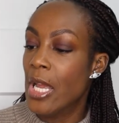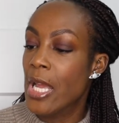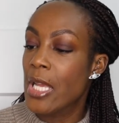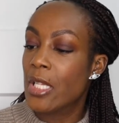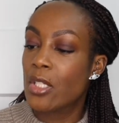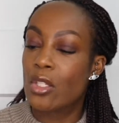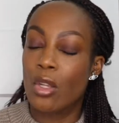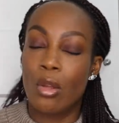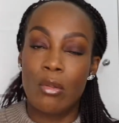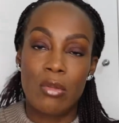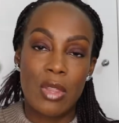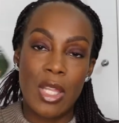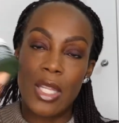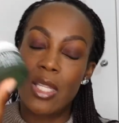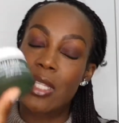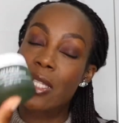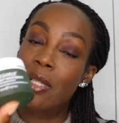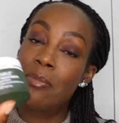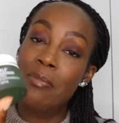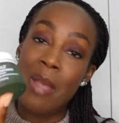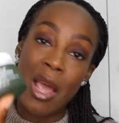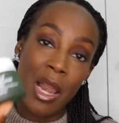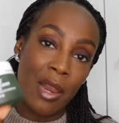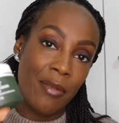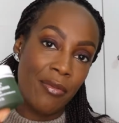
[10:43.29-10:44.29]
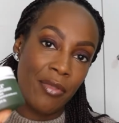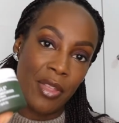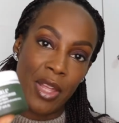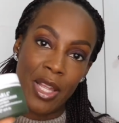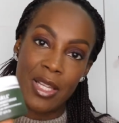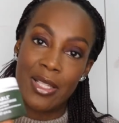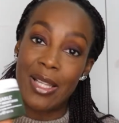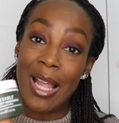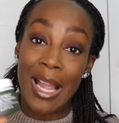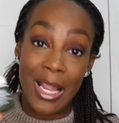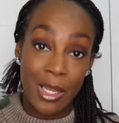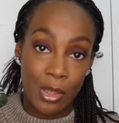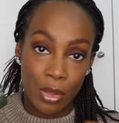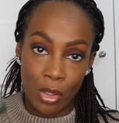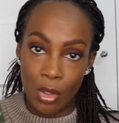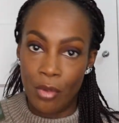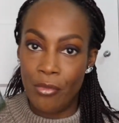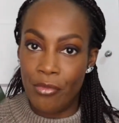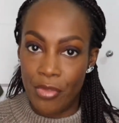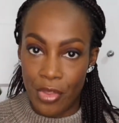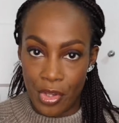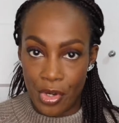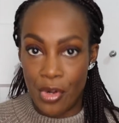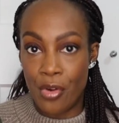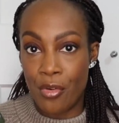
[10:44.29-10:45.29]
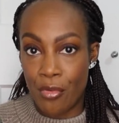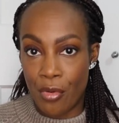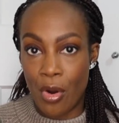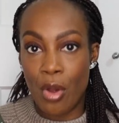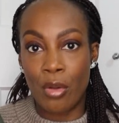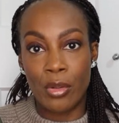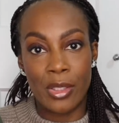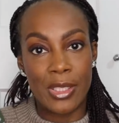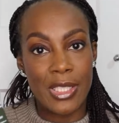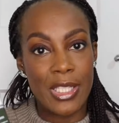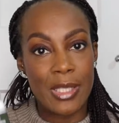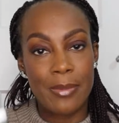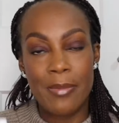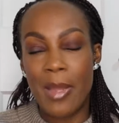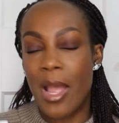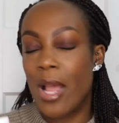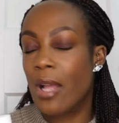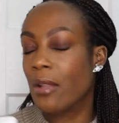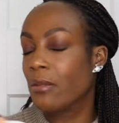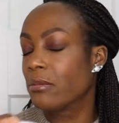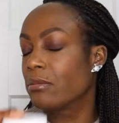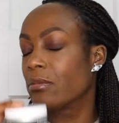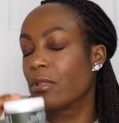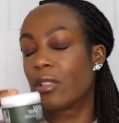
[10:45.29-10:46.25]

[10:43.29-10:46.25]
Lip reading: So the smell of this, I love the neroli smell,